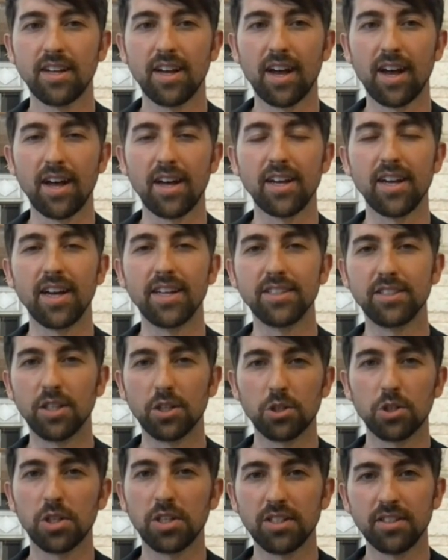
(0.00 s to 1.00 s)
Uh,
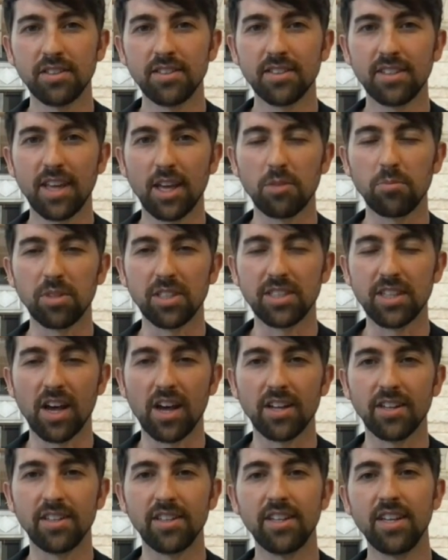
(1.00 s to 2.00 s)
addition can be
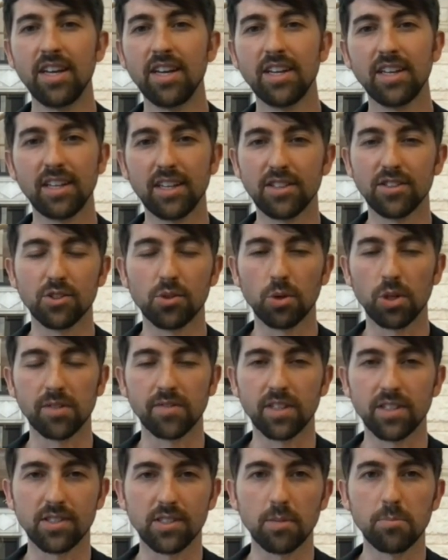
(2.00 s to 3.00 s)
done in sort of
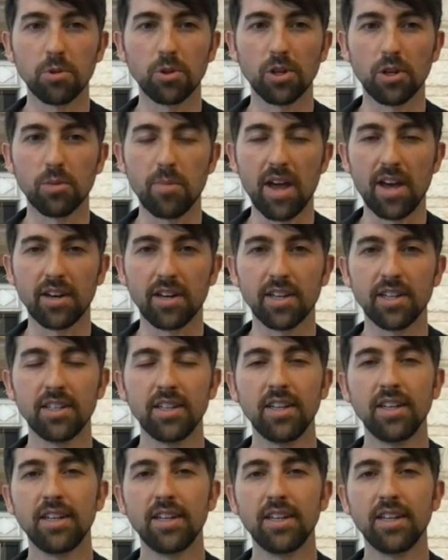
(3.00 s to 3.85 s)
a similar manner.